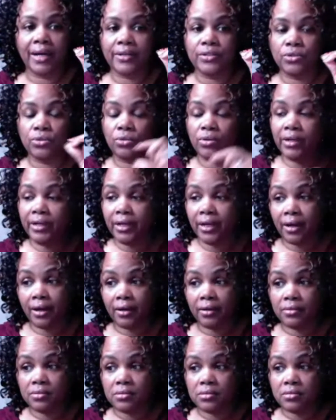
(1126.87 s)
I do credit
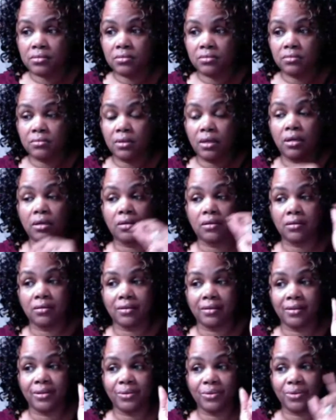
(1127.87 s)
cards.
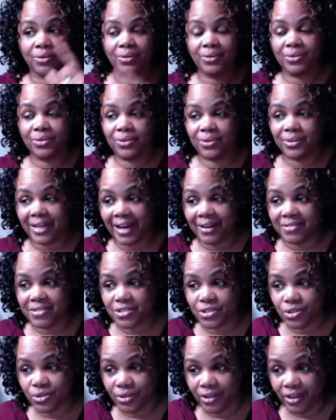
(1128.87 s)
I'll
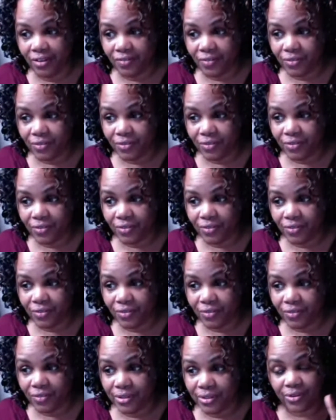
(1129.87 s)
send you an invoice.
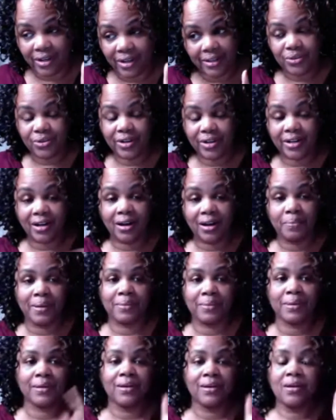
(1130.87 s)
You do a credit card
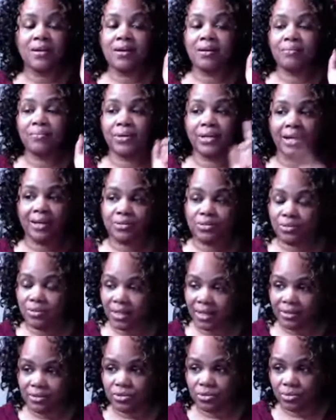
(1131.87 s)
payment, but I do
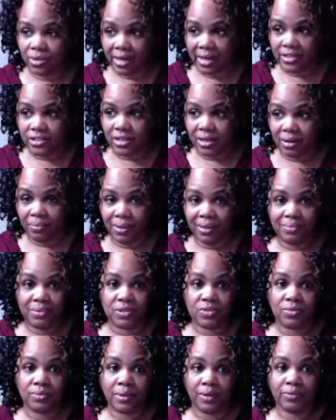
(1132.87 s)
not do Cash App
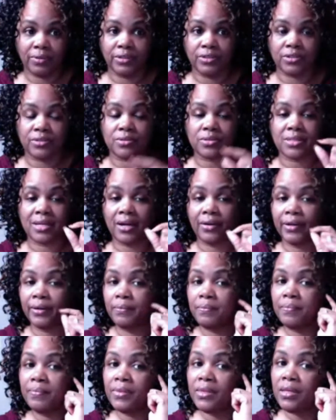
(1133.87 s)
payments for my renters.
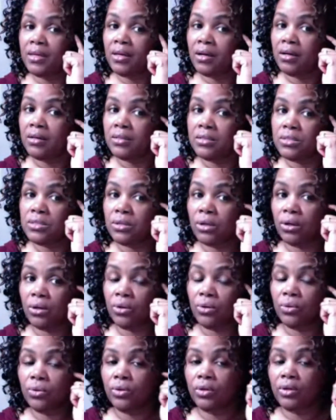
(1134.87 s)
Sorry.
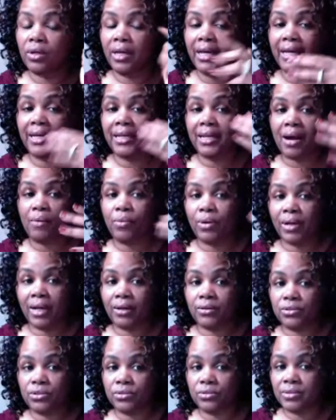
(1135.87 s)
So, and what
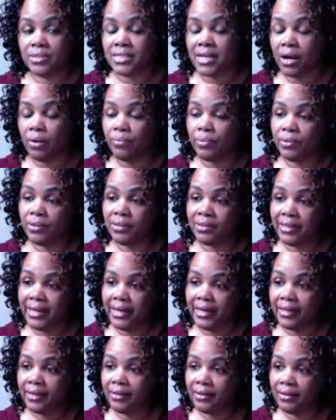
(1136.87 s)
I'll do is I'll put
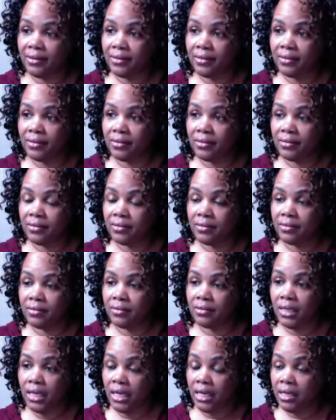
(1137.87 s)
that
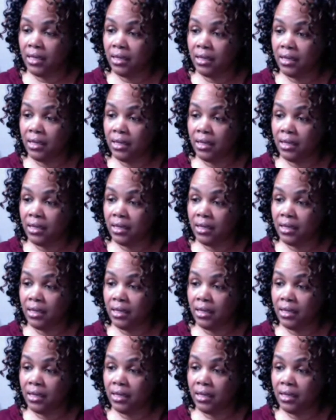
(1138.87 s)
in.